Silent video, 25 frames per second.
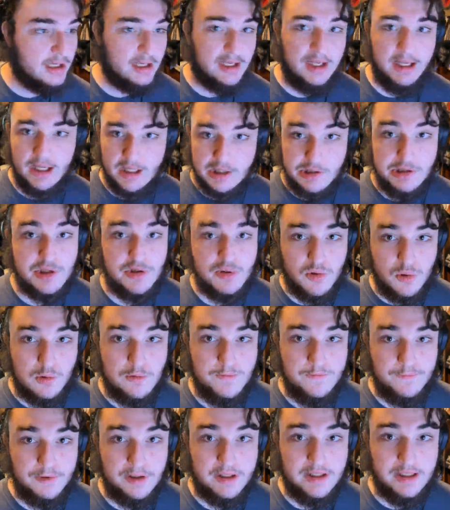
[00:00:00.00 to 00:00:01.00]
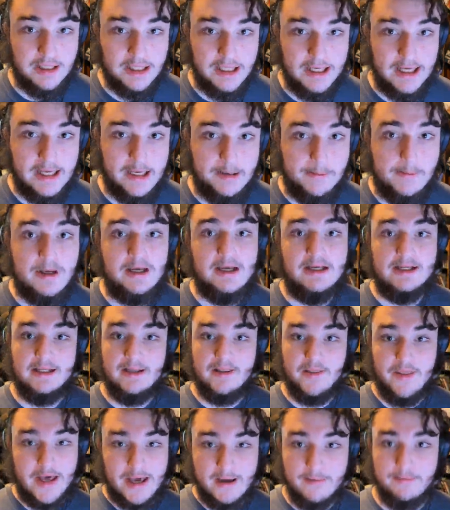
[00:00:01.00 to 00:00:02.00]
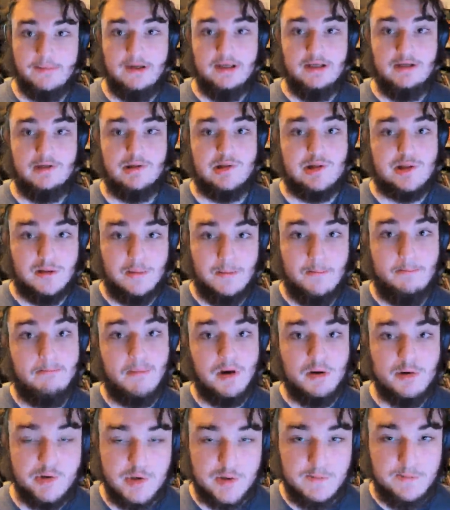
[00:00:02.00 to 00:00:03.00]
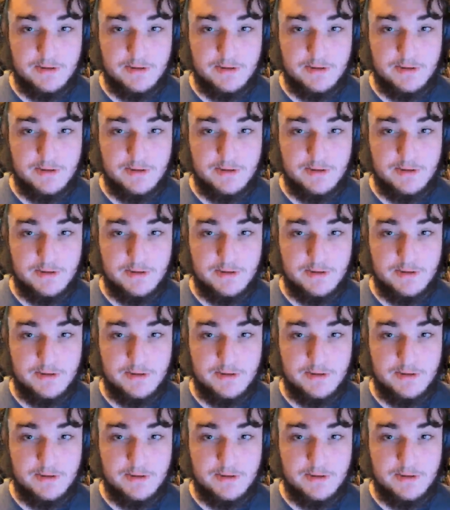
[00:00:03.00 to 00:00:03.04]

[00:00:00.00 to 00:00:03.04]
it's an old freaking game. That means most